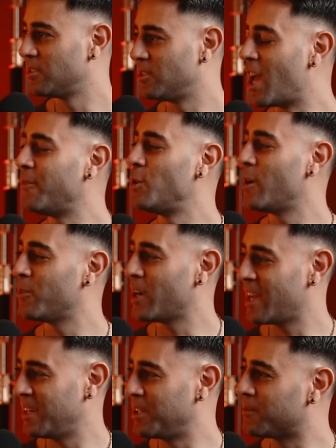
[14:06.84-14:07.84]
yeah. Have you ever
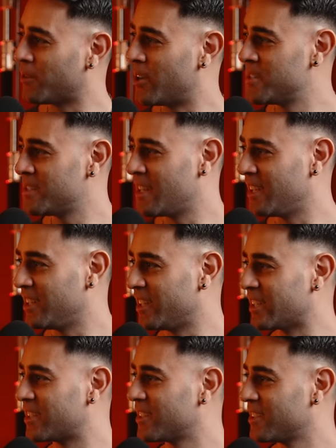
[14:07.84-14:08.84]
had any friends that
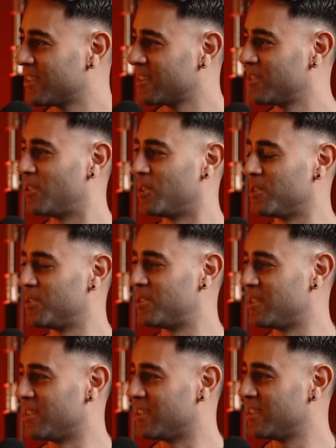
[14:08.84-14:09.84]
like got
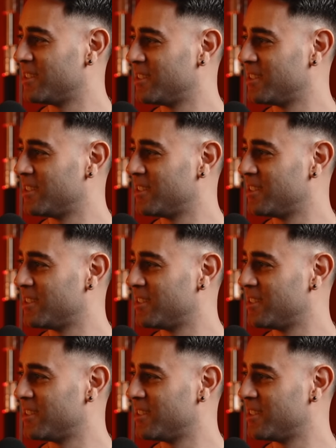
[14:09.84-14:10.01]
into